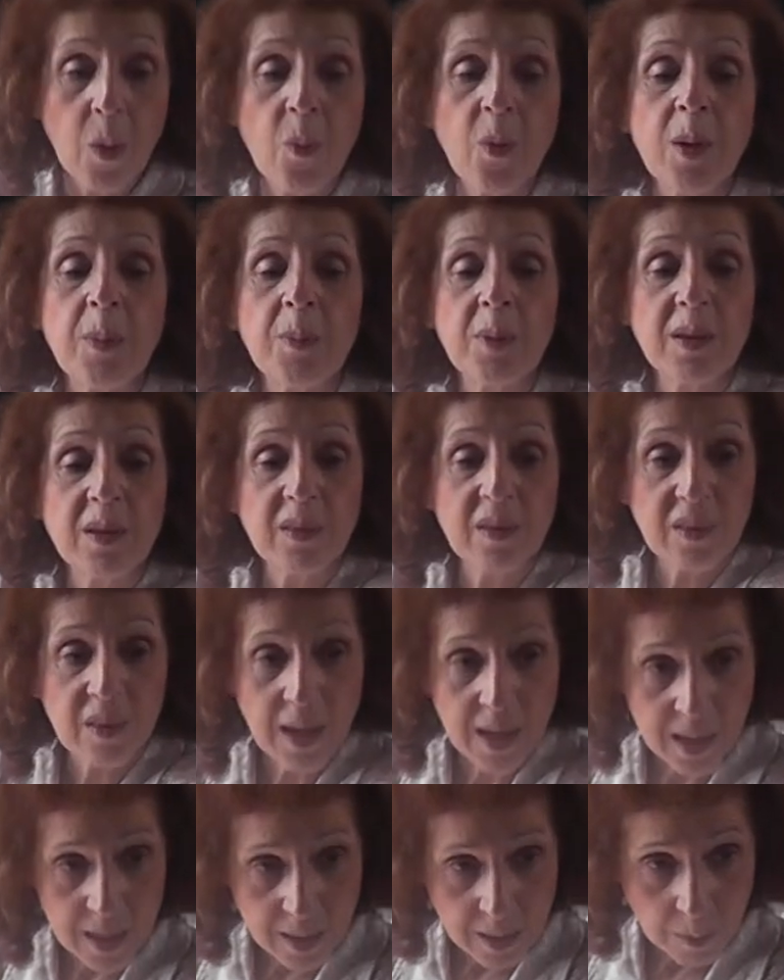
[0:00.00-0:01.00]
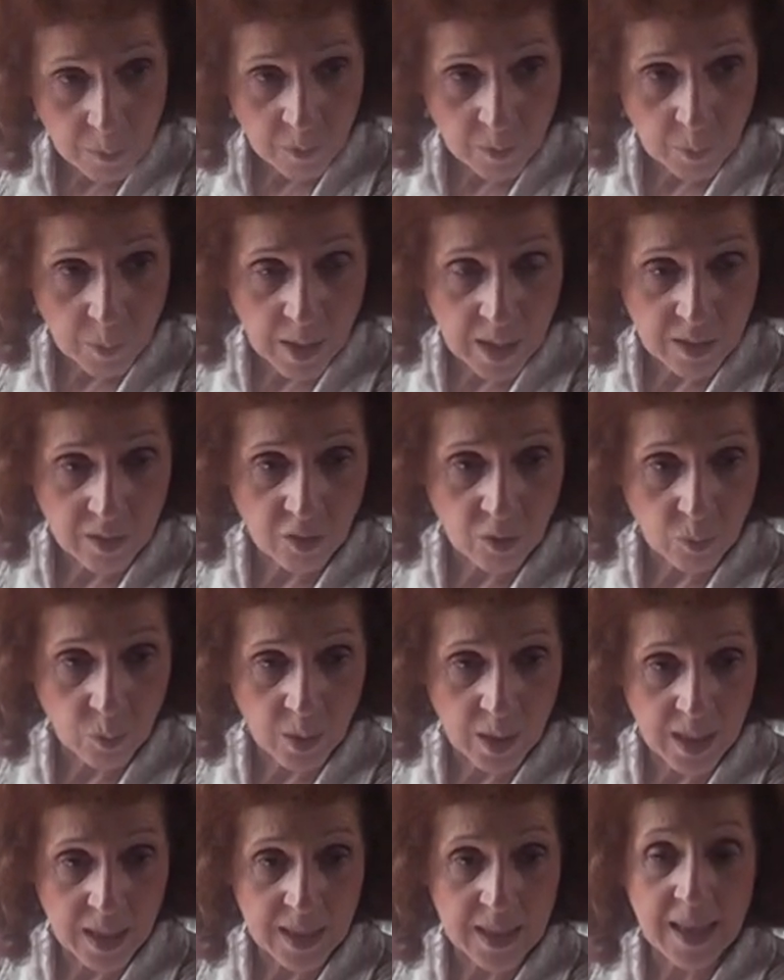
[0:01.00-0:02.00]
When Messiah comes back to
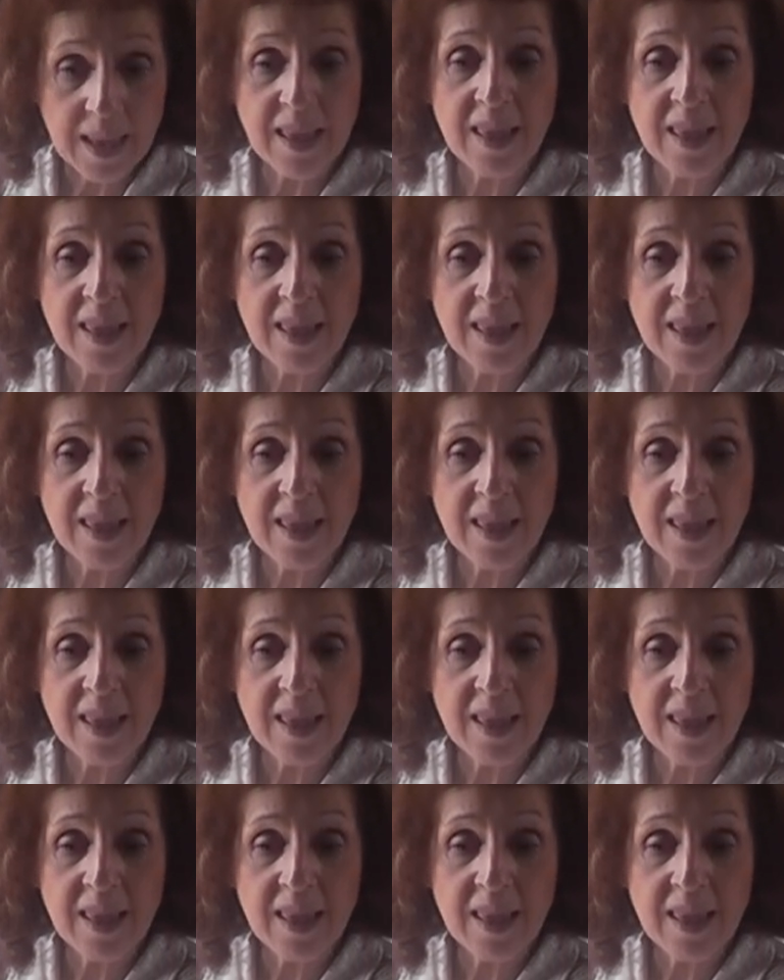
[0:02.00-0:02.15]
reign,